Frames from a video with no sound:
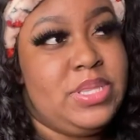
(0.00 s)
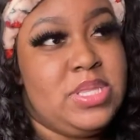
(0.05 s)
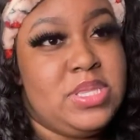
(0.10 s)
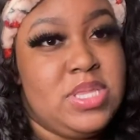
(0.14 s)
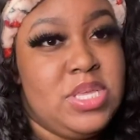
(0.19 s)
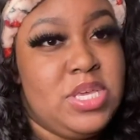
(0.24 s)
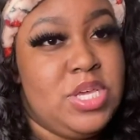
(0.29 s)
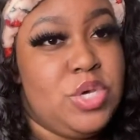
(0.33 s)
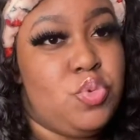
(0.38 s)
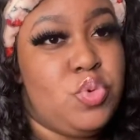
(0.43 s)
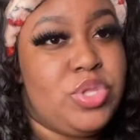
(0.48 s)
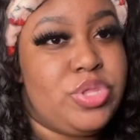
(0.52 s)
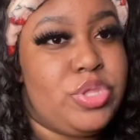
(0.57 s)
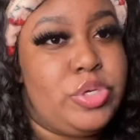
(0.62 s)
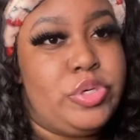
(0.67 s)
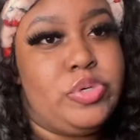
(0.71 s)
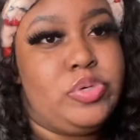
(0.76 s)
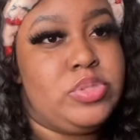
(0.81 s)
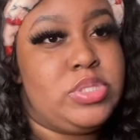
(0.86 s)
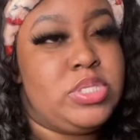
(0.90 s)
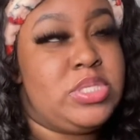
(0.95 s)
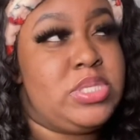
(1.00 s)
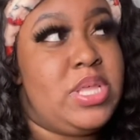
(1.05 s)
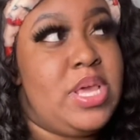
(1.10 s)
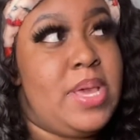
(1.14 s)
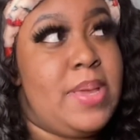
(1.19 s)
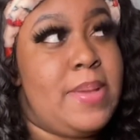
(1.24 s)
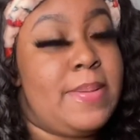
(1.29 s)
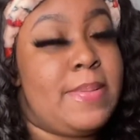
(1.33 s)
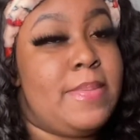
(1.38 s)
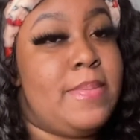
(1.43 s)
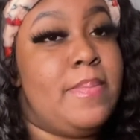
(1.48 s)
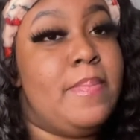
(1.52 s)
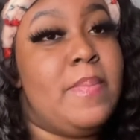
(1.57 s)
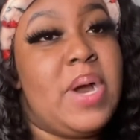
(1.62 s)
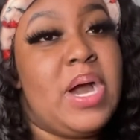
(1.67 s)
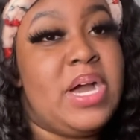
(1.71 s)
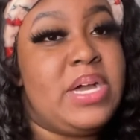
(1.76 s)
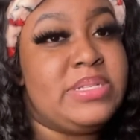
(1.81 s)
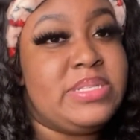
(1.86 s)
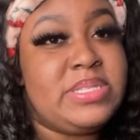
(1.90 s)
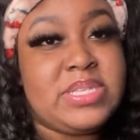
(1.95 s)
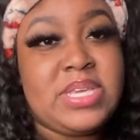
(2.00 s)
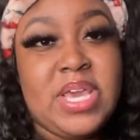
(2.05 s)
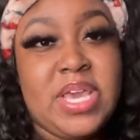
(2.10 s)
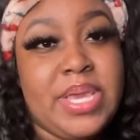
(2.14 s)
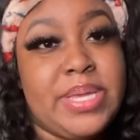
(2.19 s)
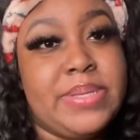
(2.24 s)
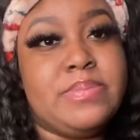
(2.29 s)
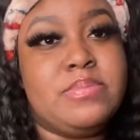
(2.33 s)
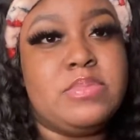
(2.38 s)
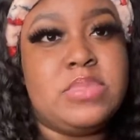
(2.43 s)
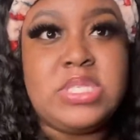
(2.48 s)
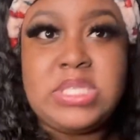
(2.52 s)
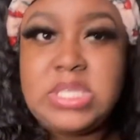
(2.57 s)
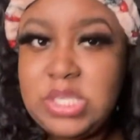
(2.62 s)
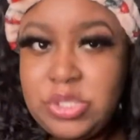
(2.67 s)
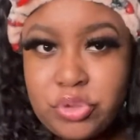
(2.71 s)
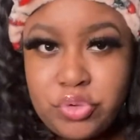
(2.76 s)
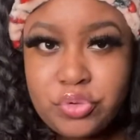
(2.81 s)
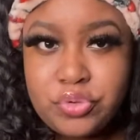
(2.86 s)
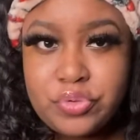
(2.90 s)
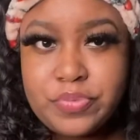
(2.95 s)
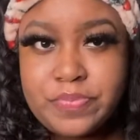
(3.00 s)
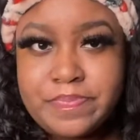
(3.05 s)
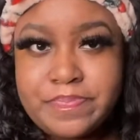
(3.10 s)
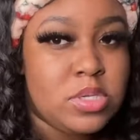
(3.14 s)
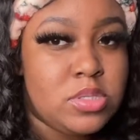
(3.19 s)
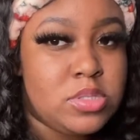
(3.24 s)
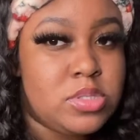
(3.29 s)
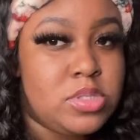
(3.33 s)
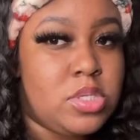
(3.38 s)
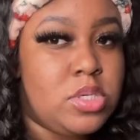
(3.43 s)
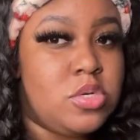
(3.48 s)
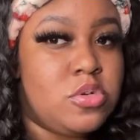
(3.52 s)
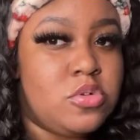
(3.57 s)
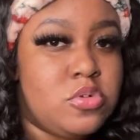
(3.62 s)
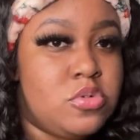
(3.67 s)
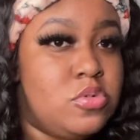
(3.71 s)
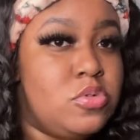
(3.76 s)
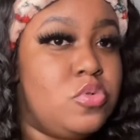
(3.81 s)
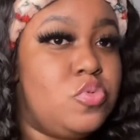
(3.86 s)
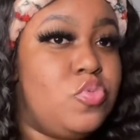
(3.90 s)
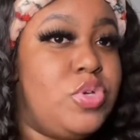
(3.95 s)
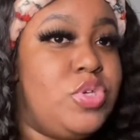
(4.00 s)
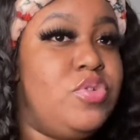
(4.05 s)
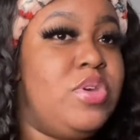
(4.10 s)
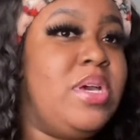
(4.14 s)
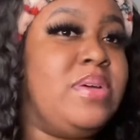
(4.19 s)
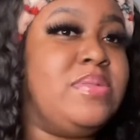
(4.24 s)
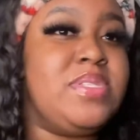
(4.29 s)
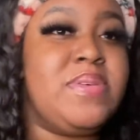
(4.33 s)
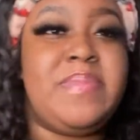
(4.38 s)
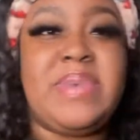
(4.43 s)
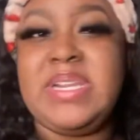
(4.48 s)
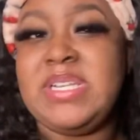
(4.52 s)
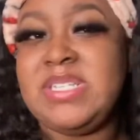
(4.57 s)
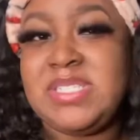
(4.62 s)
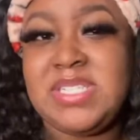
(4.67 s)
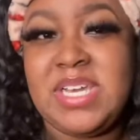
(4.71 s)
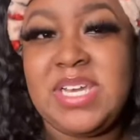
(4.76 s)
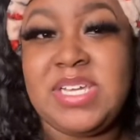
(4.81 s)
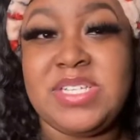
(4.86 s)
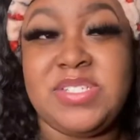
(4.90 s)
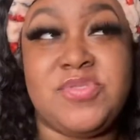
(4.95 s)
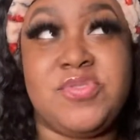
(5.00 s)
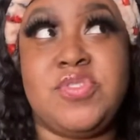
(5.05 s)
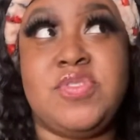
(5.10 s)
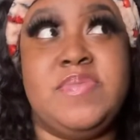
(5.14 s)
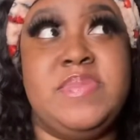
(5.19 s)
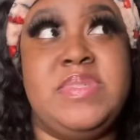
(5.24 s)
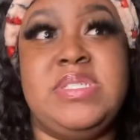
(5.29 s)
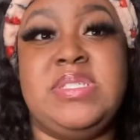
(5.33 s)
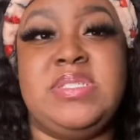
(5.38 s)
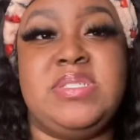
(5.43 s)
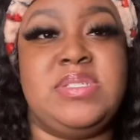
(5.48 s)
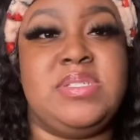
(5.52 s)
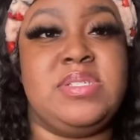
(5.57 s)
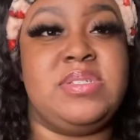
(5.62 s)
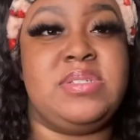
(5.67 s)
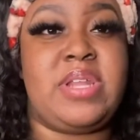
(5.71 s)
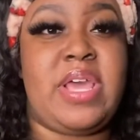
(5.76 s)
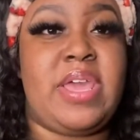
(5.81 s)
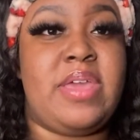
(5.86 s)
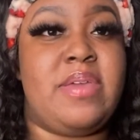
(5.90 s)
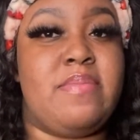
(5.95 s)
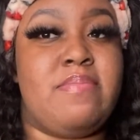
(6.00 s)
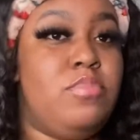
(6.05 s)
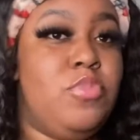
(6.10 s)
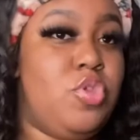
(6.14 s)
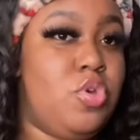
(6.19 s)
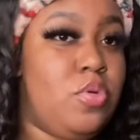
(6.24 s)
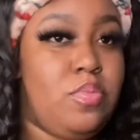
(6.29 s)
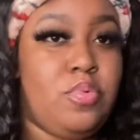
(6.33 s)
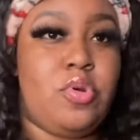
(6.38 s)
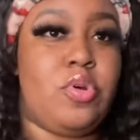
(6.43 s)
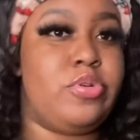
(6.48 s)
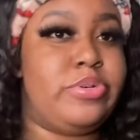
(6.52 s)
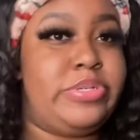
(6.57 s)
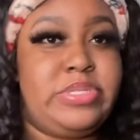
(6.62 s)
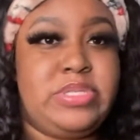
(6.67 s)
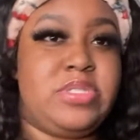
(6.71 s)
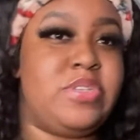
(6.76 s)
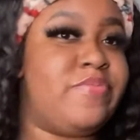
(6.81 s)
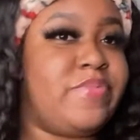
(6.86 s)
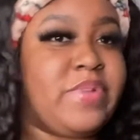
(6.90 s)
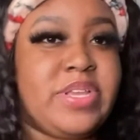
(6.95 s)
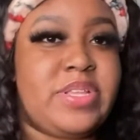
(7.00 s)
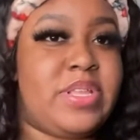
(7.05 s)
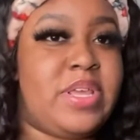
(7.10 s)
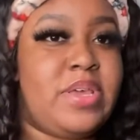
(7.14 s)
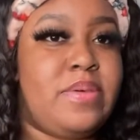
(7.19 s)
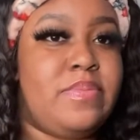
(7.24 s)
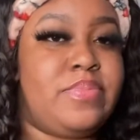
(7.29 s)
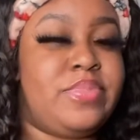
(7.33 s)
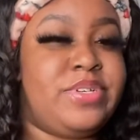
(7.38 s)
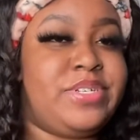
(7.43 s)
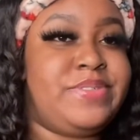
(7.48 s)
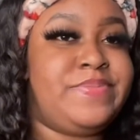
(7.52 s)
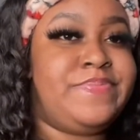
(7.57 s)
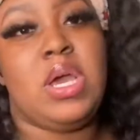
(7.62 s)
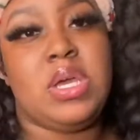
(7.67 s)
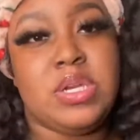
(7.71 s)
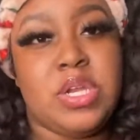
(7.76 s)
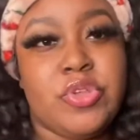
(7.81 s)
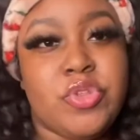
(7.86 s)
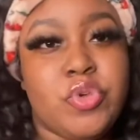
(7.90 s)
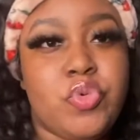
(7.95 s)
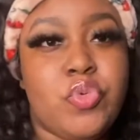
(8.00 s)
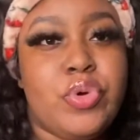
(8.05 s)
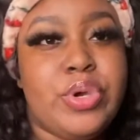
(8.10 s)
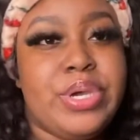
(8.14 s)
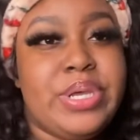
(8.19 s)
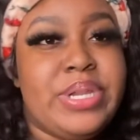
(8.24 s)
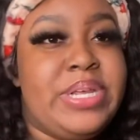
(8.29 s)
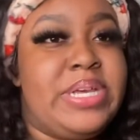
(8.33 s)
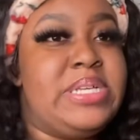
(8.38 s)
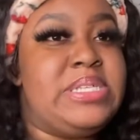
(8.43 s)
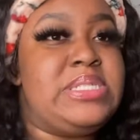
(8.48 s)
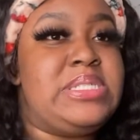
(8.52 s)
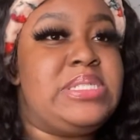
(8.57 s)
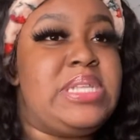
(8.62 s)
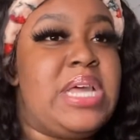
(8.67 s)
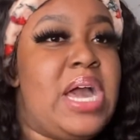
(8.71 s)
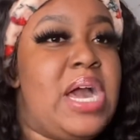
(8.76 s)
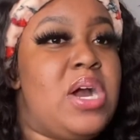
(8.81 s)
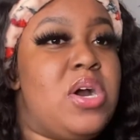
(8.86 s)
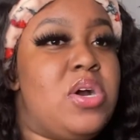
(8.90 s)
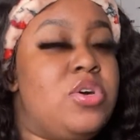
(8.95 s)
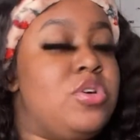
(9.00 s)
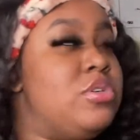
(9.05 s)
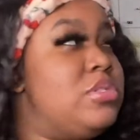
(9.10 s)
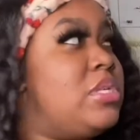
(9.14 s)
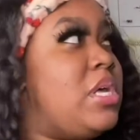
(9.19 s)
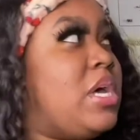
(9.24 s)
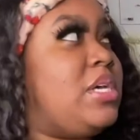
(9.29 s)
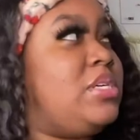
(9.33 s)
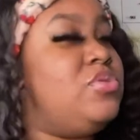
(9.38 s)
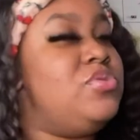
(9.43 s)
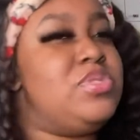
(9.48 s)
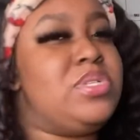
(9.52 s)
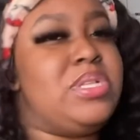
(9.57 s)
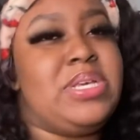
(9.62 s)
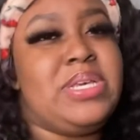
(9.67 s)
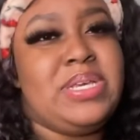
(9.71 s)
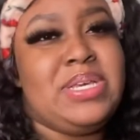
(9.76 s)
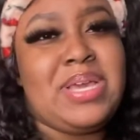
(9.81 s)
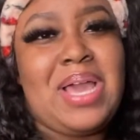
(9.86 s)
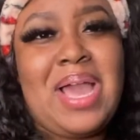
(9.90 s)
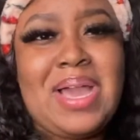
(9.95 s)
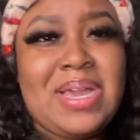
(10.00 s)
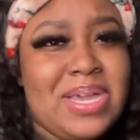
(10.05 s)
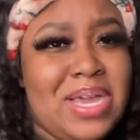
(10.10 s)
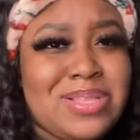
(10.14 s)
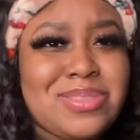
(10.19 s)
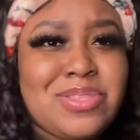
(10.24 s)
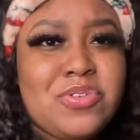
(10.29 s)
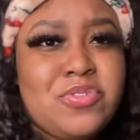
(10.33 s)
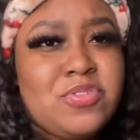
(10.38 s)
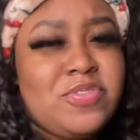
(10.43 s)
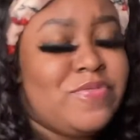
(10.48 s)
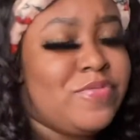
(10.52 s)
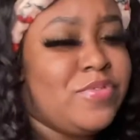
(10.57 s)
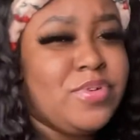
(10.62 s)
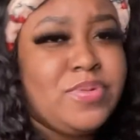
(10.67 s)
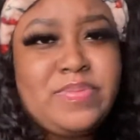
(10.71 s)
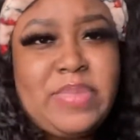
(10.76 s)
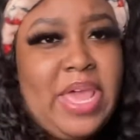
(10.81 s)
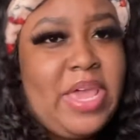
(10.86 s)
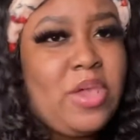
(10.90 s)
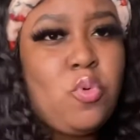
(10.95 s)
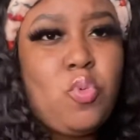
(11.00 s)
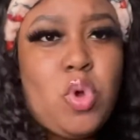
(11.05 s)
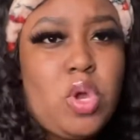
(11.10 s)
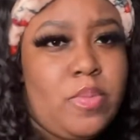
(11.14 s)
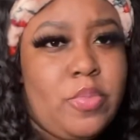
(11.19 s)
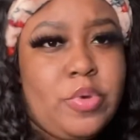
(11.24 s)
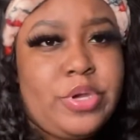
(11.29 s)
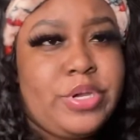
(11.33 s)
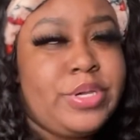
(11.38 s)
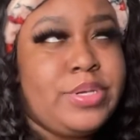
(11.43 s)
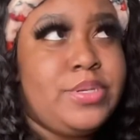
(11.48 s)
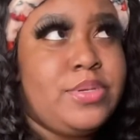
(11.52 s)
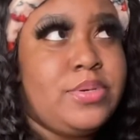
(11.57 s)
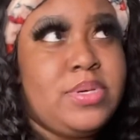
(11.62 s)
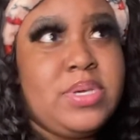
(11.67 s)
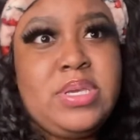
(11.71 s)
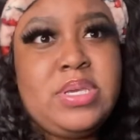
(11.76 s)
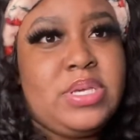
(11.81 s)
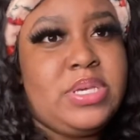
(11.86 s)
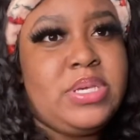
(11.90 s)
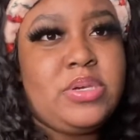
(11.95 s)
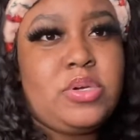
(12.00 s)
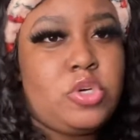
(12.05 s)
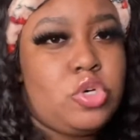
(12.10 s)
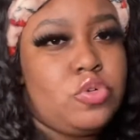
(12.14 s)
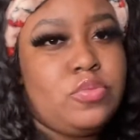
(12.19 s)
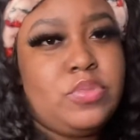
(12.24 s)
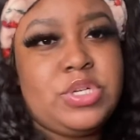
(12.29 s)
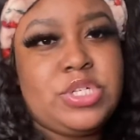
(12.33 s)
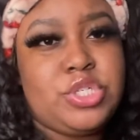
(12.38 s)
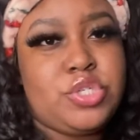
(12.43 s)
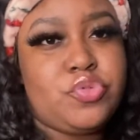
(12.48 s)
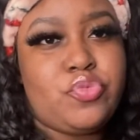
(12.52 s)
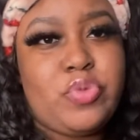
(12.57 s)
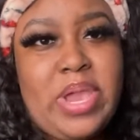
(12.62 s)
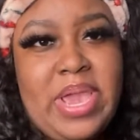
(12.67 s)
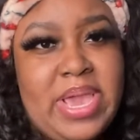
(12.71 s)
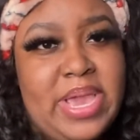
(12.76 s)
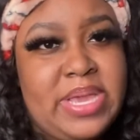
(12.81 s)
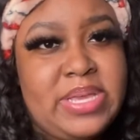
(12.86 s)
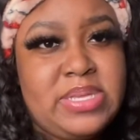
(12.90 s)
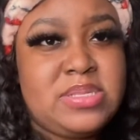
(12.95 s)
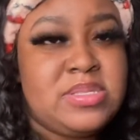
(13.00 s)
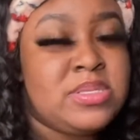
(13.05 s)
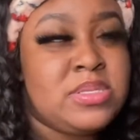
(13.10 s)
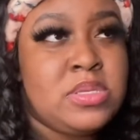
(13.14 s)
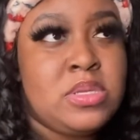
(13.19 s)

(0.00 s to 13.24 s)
thing with those is that mine came see-through. So when you have somebody change, you're gonna be seeing like their bra and stuff like that. But another one is towels. I got those from like Walmart. You can get a whole bunch of rags,